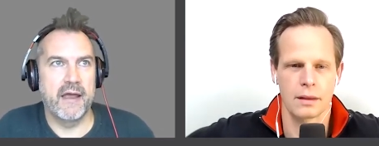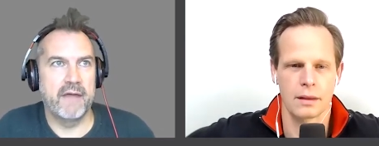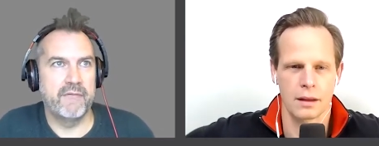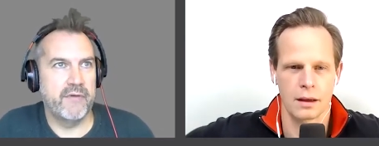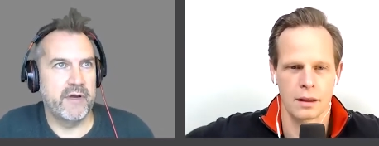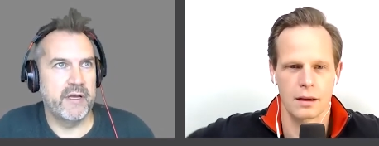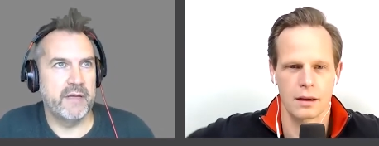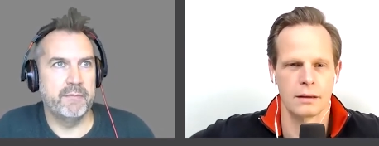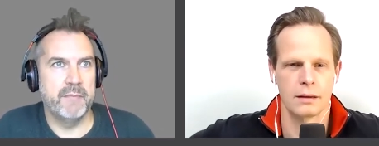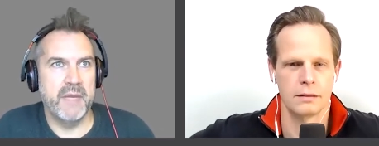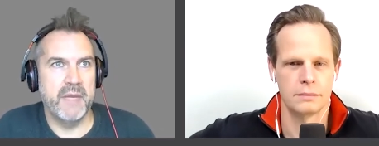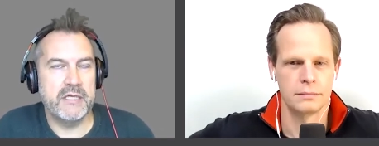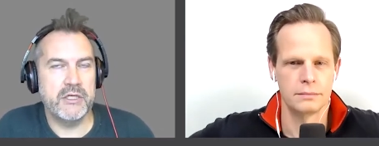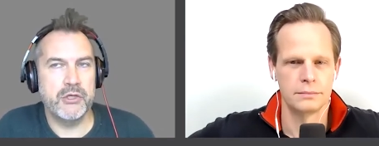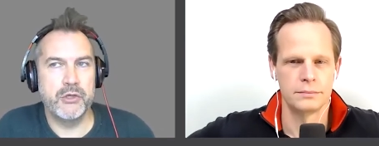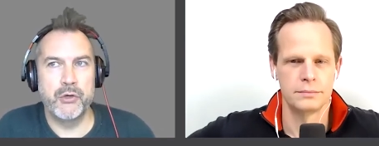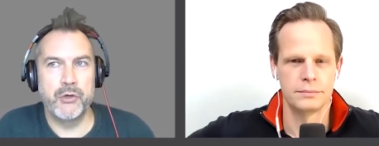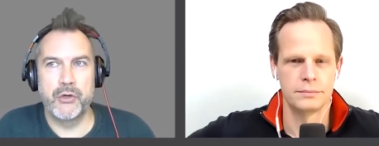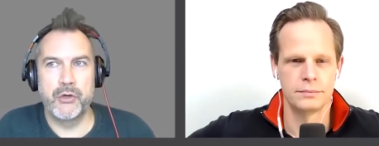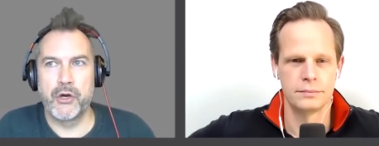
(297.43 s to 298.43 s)
Speaker 1: Every
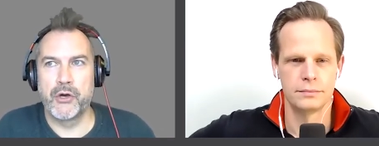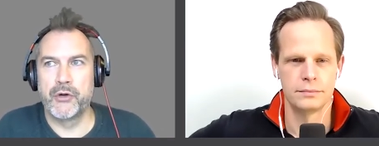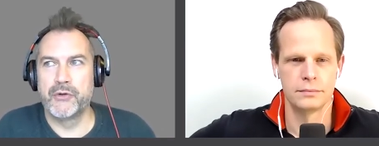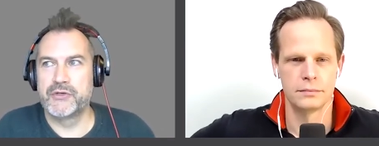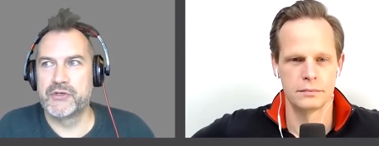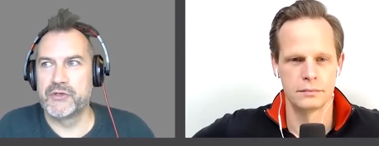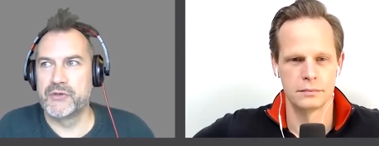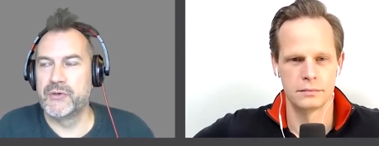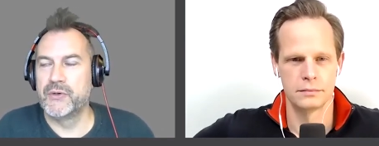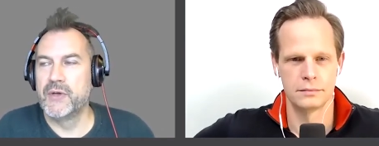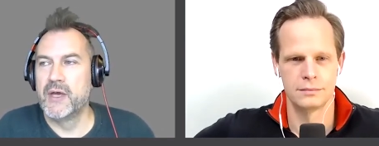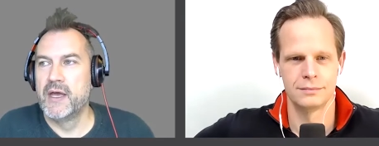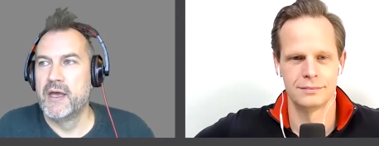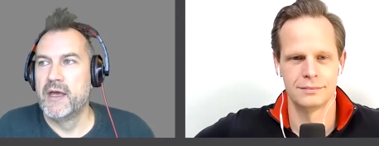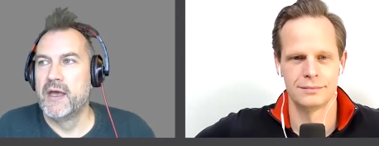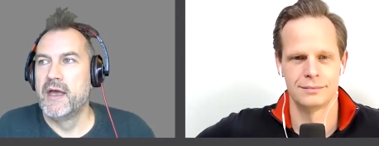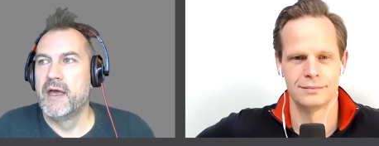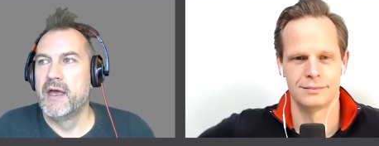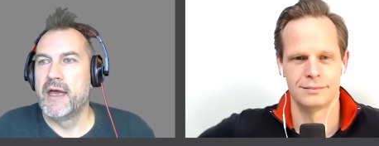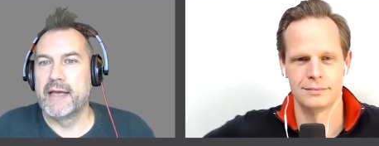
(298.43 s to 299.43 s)
meeting you go to
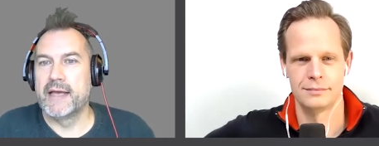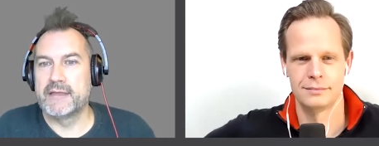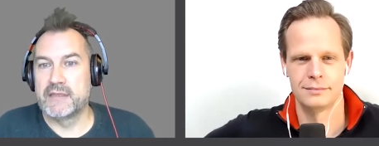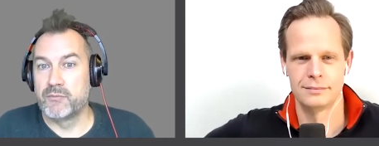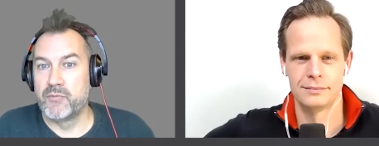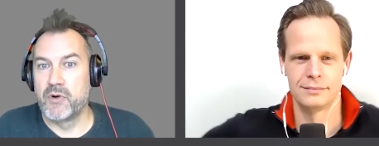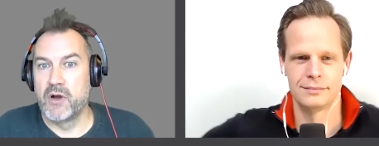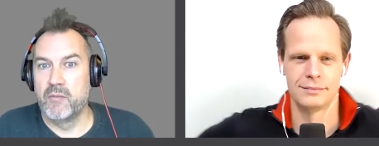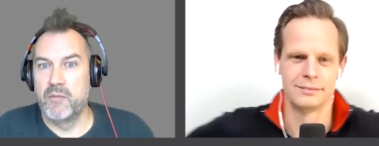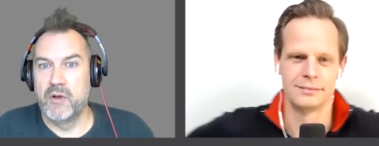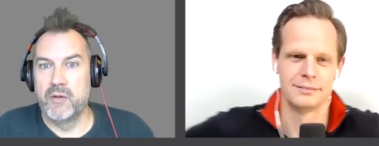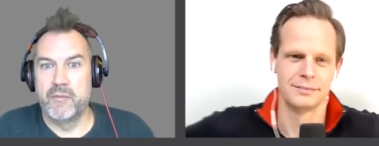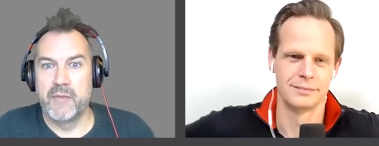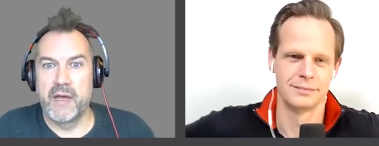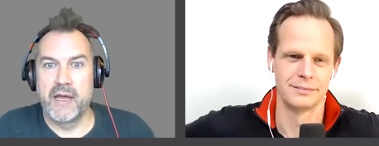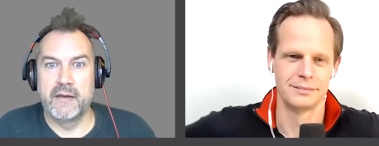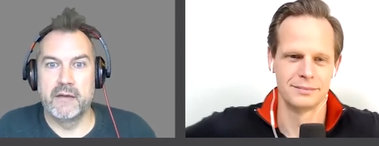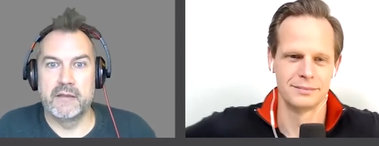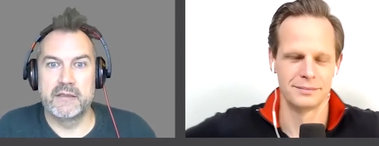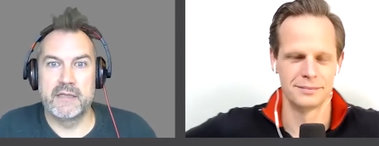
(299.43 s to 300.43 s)
has a problem
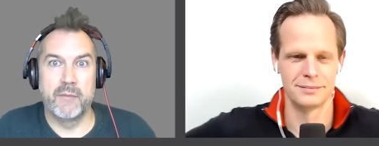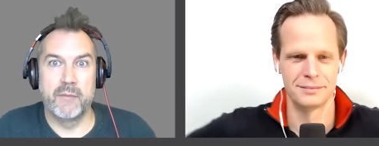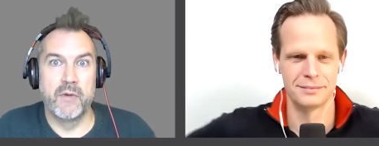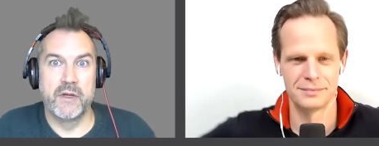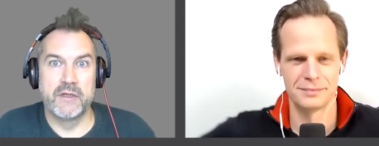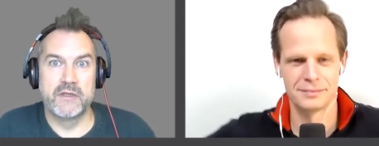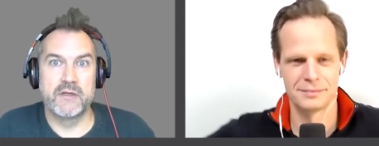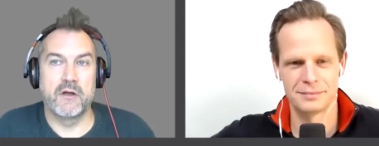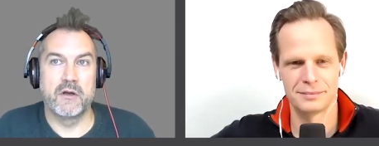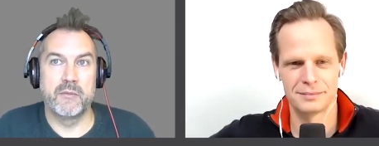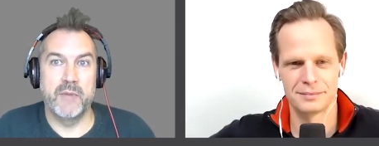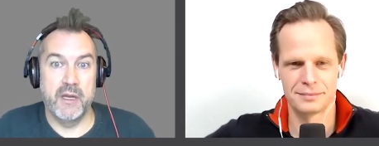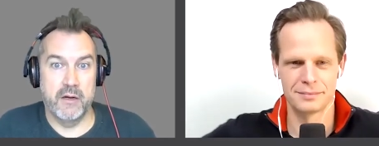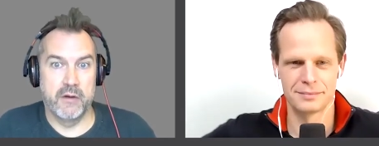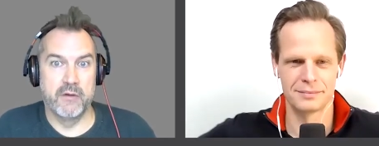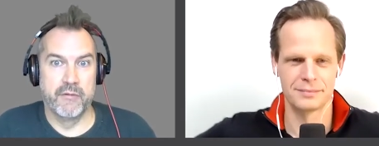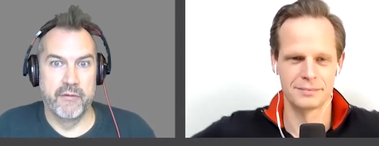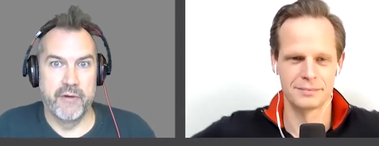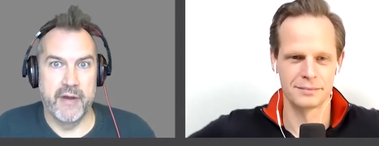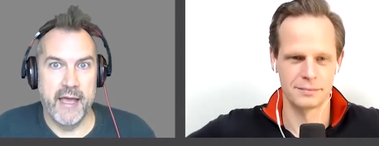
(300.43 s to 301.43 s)
and someone's got to be
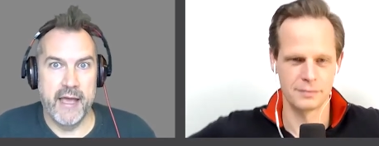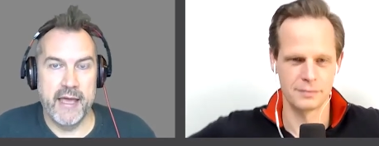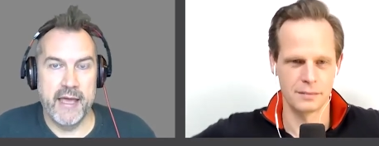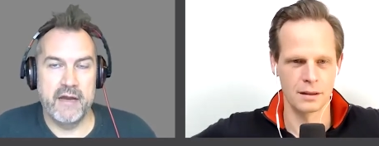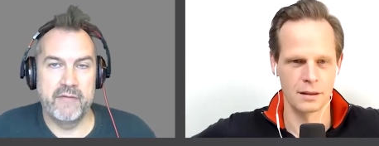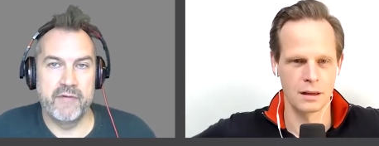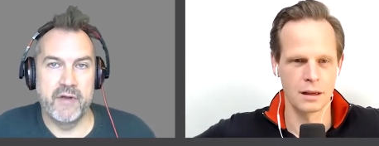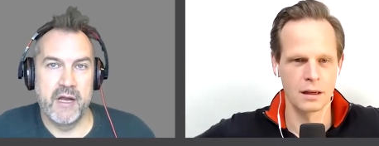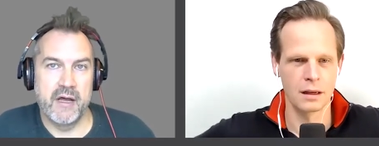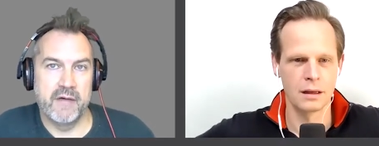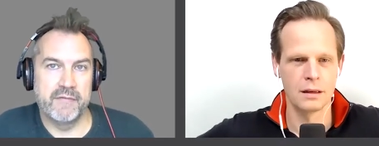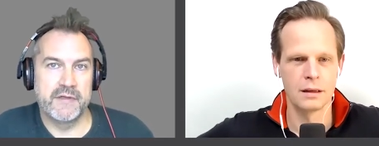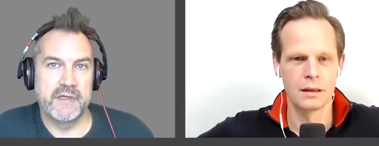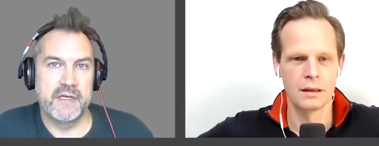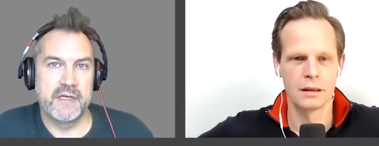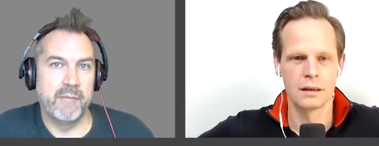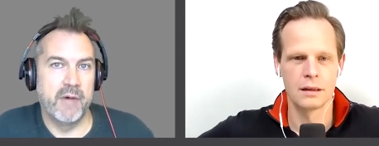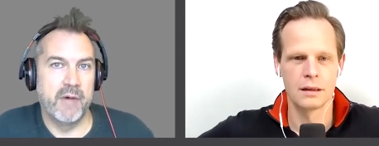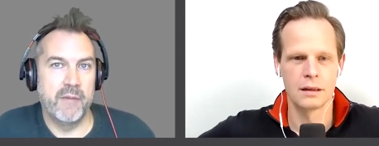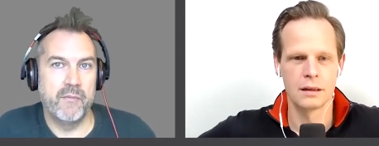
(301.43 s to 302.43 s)
creative enough to
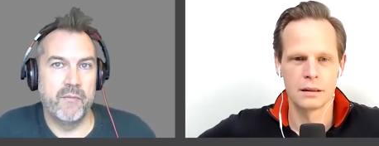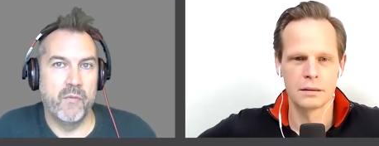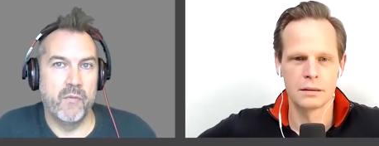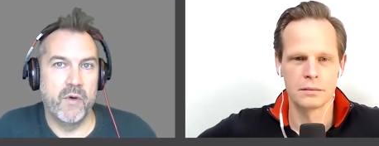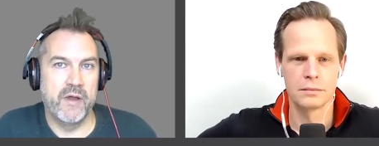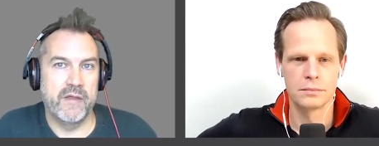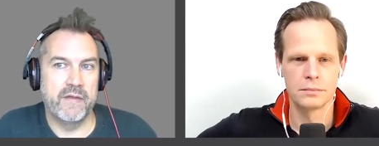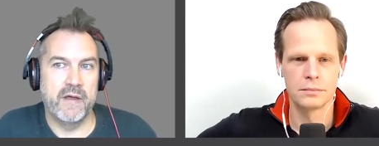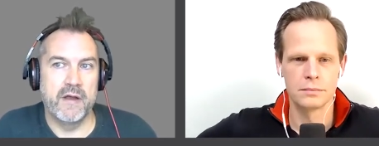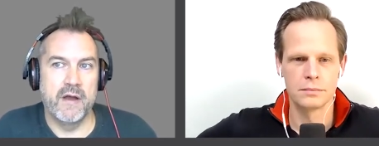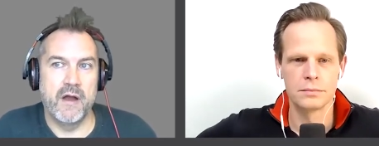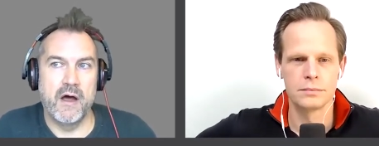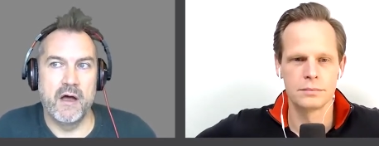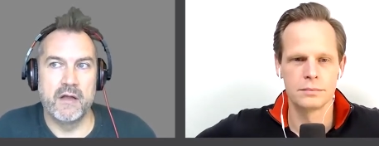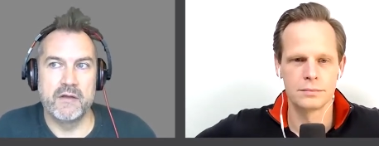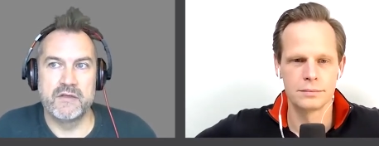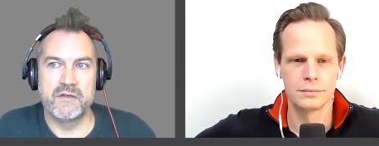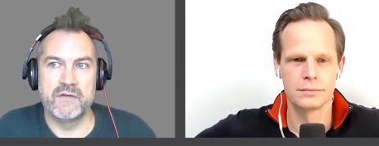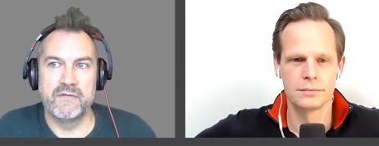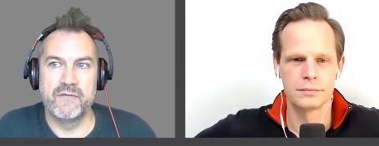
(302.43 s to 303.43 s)
come up with an
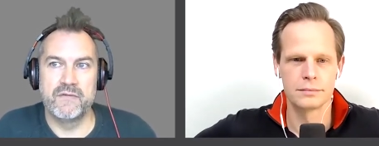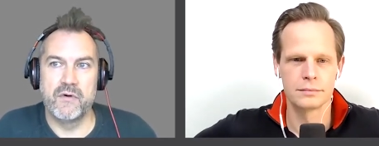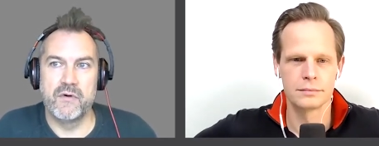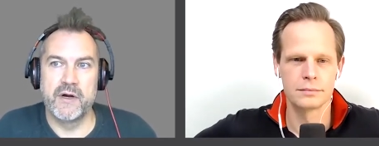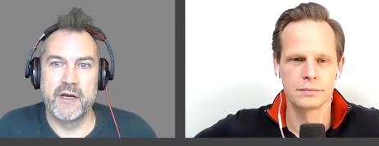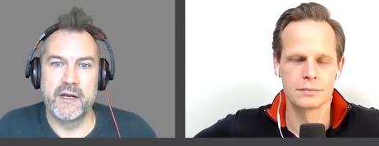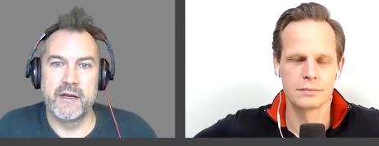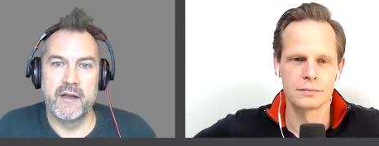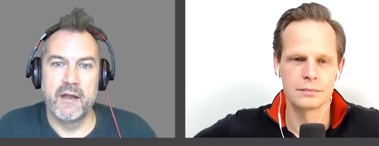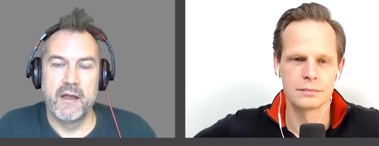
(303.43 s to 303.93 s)
answer for it.